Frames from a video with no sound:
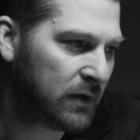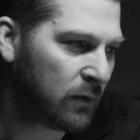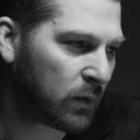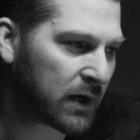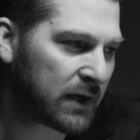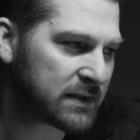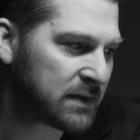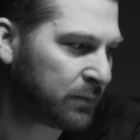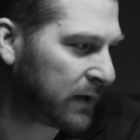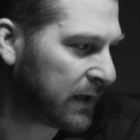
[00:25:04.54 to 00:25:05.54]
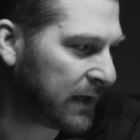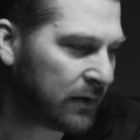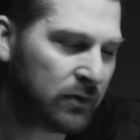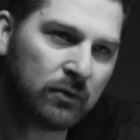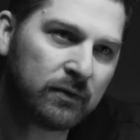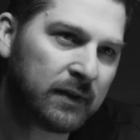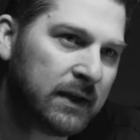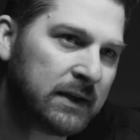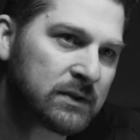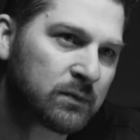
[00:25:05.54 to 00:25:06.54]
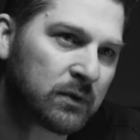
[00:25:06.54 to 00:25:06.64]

we're constantly bringing out new things.